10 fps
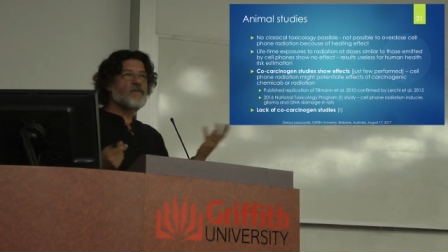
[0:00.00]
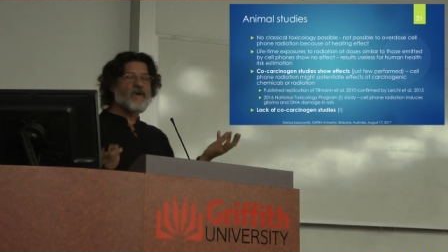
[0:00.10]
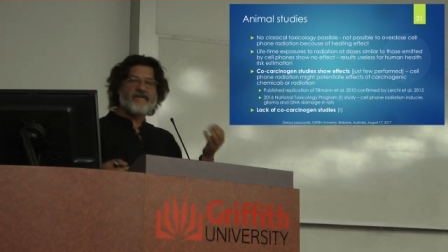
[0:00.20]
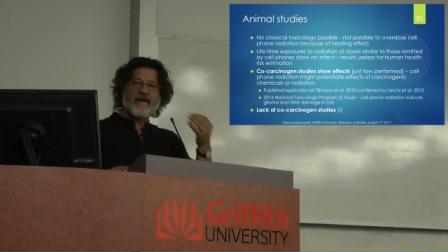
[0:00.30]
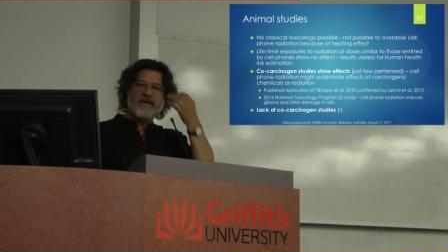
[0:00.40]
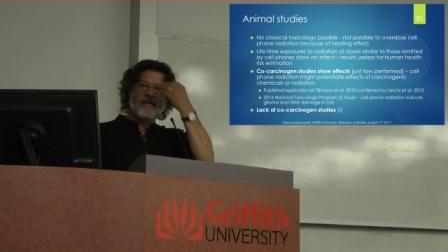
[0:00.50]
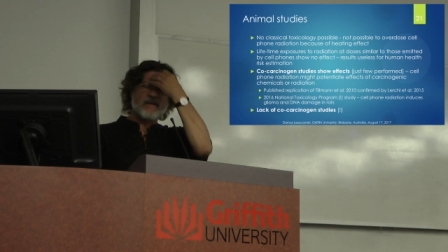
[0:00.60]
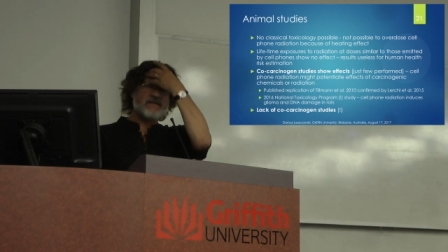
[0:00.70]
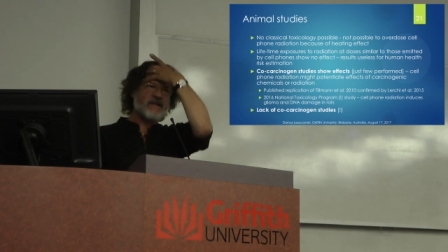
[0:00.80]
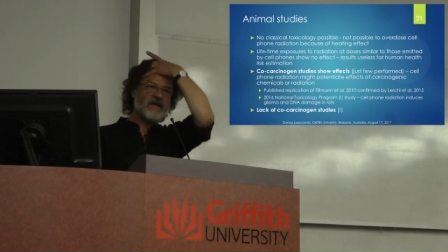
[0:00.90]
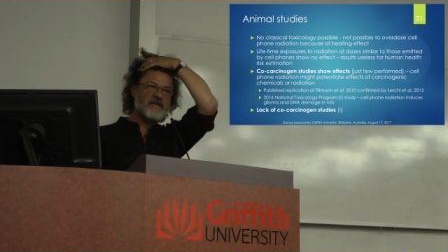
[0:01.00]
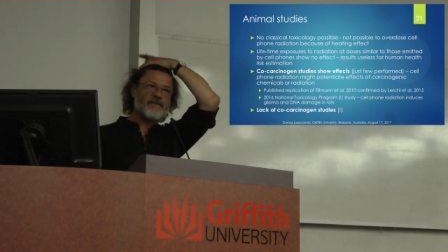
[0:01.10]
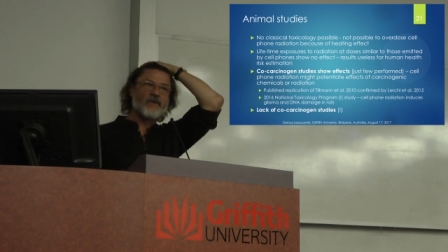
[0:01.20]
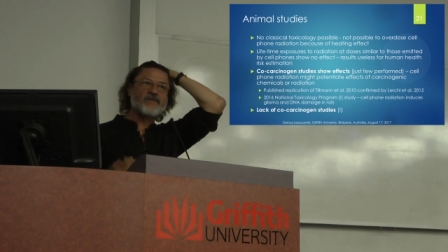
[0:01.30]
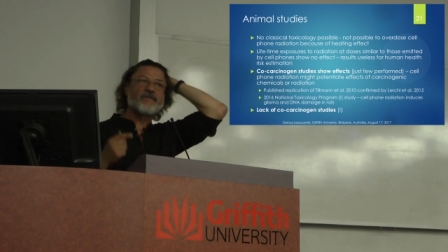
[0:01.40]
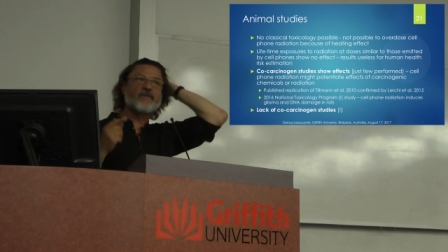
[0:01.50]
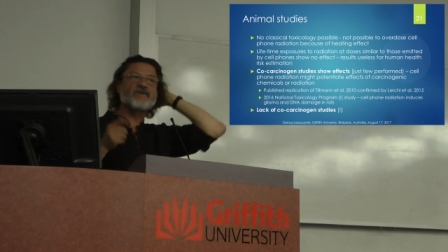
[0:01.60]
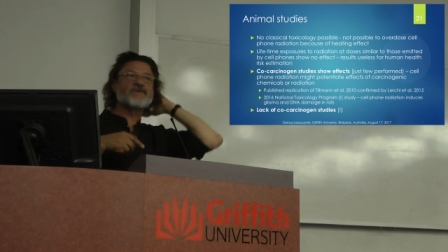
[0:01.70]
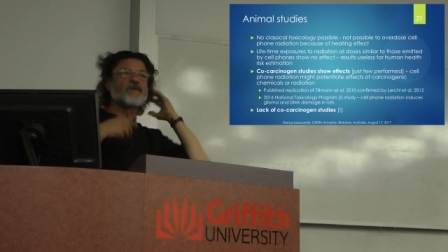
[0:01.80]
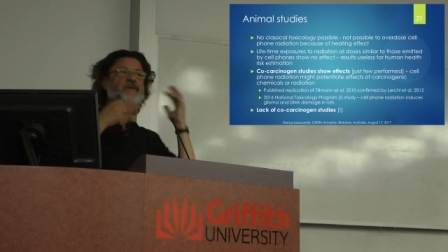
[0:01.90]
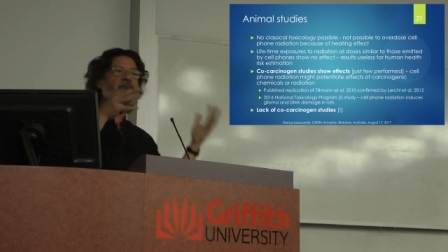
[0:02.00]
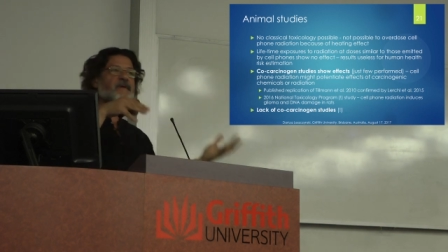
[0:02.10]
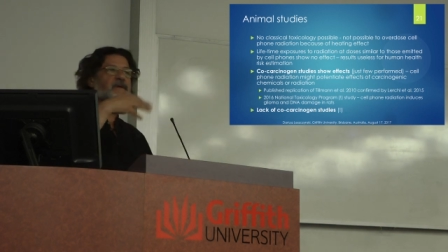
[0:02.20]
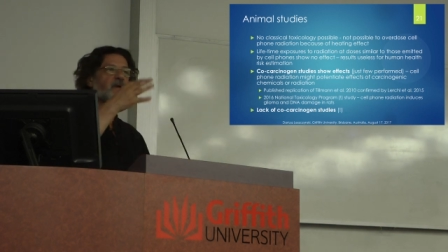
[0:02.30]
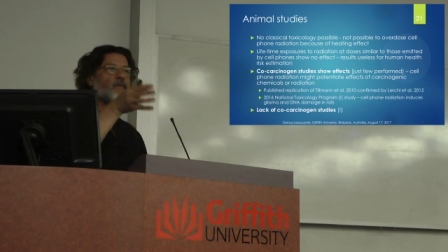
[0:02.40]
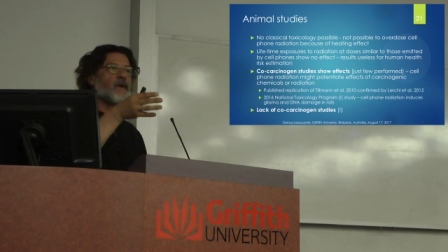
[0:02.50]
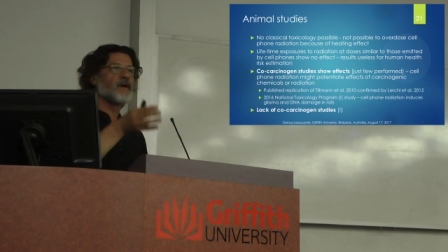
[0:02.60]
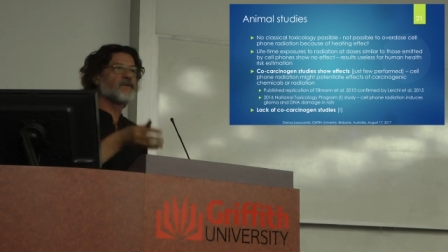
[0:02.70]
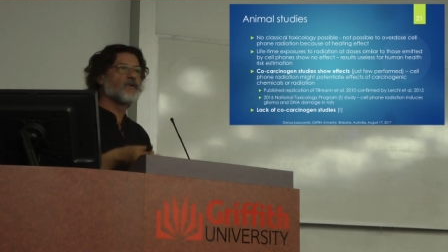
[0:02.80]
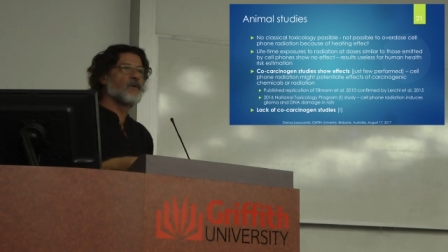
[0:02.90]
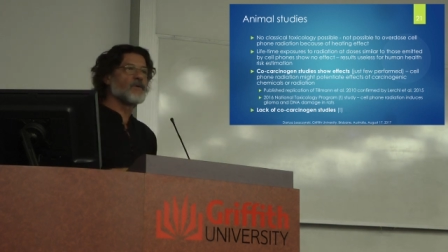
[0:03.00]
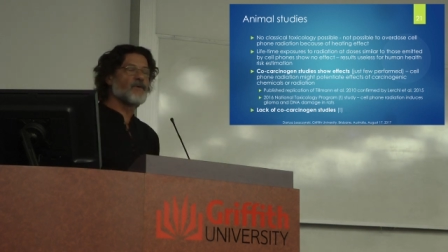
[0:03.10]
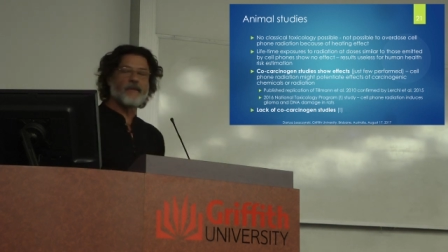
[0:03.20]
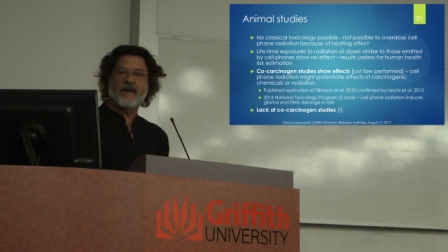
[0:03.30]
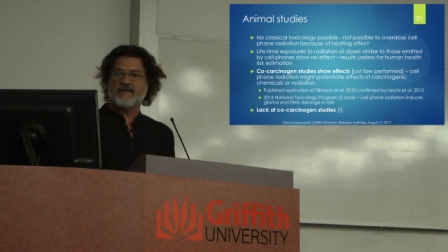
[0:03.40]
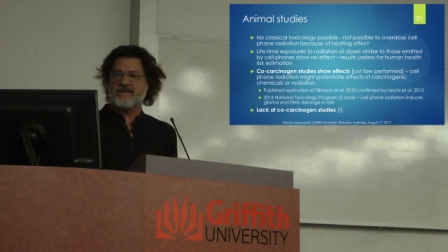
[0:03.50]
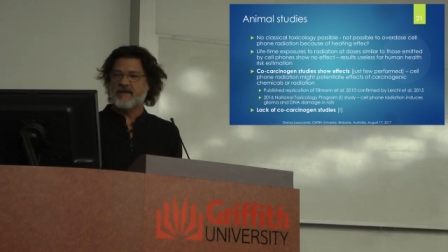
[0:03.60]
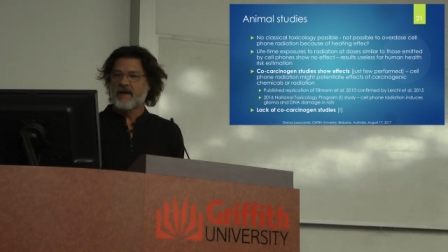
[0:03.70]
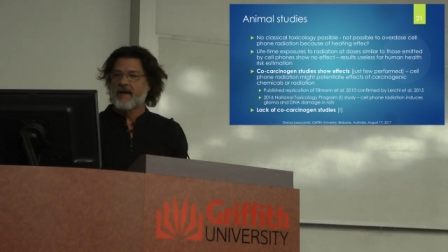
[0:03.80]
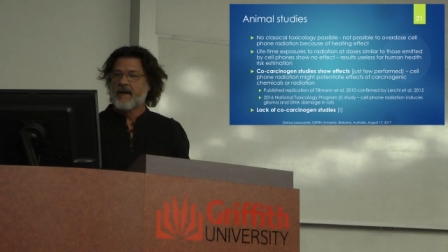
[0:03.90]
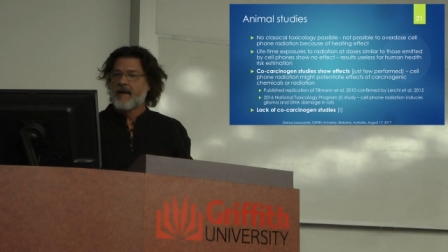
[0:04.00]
Then we have animal study because, of course, not everything we can do on humans.